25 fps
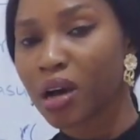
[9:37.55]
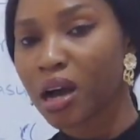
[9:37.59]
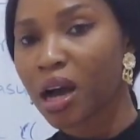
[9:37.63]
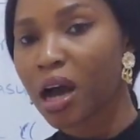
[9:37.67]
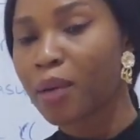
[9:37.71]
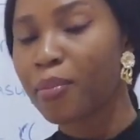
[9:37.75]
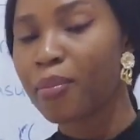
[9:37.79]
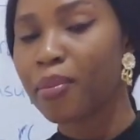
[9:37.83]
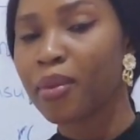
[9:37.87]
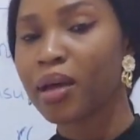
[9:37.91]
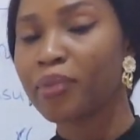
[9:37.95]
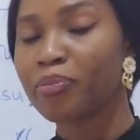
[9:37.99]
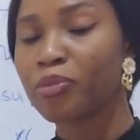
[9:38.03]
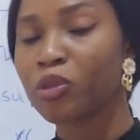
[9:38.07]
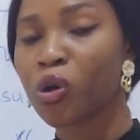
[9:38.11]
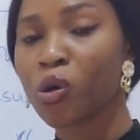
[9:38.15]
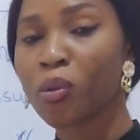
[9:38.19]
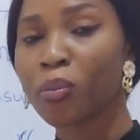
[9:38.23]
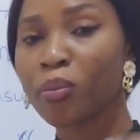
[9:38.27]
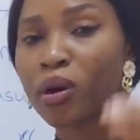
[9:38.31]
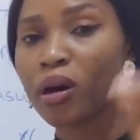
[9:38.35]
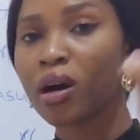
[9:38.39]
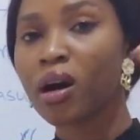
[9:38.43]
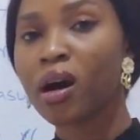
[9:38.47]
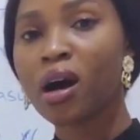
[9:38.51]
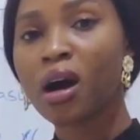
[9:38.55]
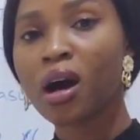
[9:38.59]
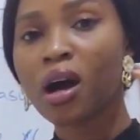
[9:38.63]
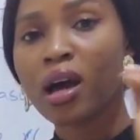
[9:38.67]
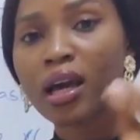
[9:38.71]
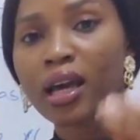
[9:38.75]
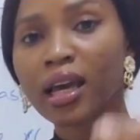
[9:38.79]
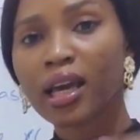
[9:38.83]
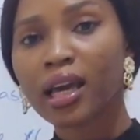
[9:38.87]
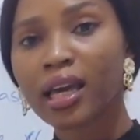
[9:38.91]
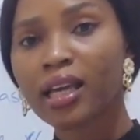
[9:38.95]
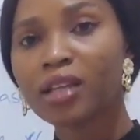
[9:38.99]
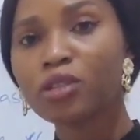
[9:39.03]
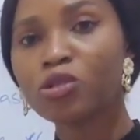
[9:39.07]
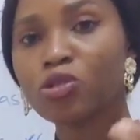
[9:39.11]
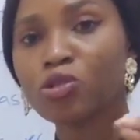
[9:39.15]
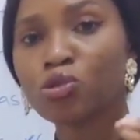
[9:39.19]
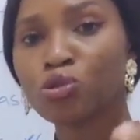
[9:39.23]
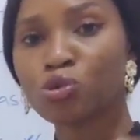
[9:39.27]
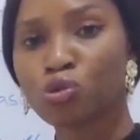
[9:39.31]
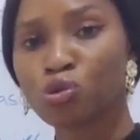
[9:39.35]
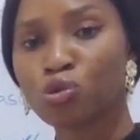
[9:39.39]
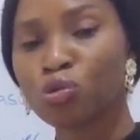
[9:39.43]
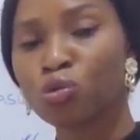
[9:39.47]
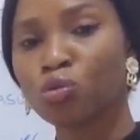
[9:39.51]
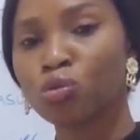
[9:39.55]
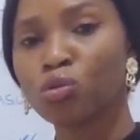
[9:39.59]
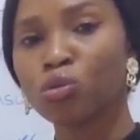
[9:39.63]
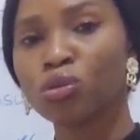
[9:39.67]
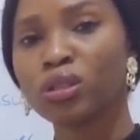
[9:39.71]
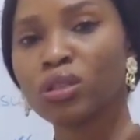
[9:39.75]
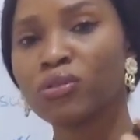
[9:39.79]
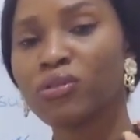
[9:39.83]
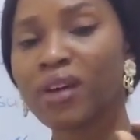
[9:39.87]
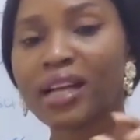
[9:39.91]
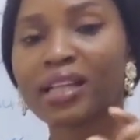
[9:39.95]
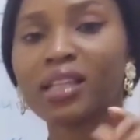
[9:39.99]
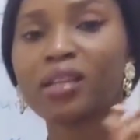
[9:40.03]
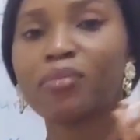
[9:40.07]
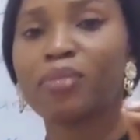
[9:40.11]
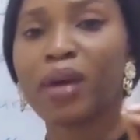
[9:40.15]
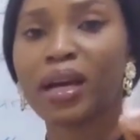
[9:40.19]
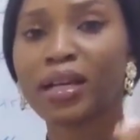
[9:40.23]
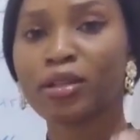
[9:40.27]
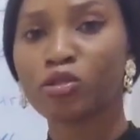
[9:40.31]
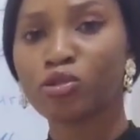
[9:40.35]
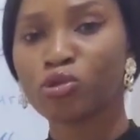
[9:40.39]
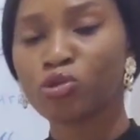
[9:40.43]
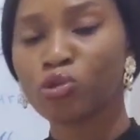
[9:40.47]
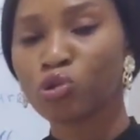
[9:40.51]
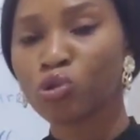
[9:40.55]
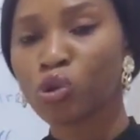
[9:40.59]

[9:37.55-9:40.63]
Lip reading: number into 2, divide it by 2.